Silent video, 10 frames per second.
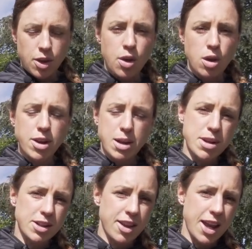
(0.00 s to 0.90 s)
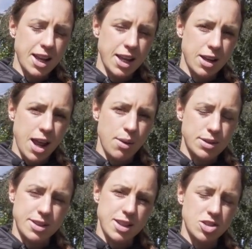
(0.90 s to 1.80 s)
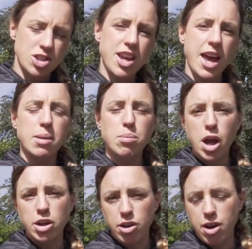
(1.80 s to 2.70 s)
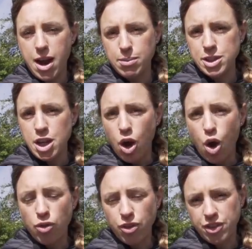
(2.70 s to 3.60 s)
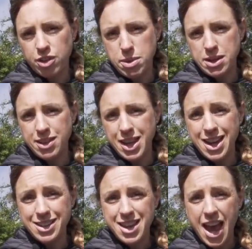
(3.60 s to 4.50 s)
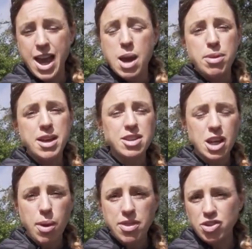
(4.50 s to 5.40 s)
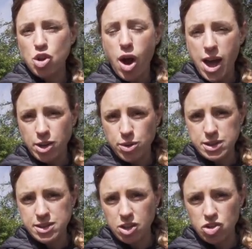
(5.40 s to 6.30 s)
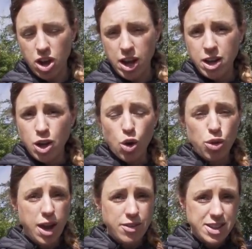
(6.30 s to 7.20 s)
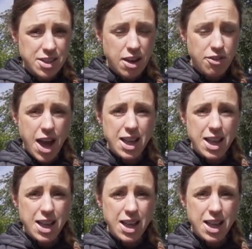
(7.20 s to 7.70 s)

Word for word: So a recommended daily allowance is actually 10 micrograms of vitamin D a day, but that's only when there's not adequate sunshine. Although having said that for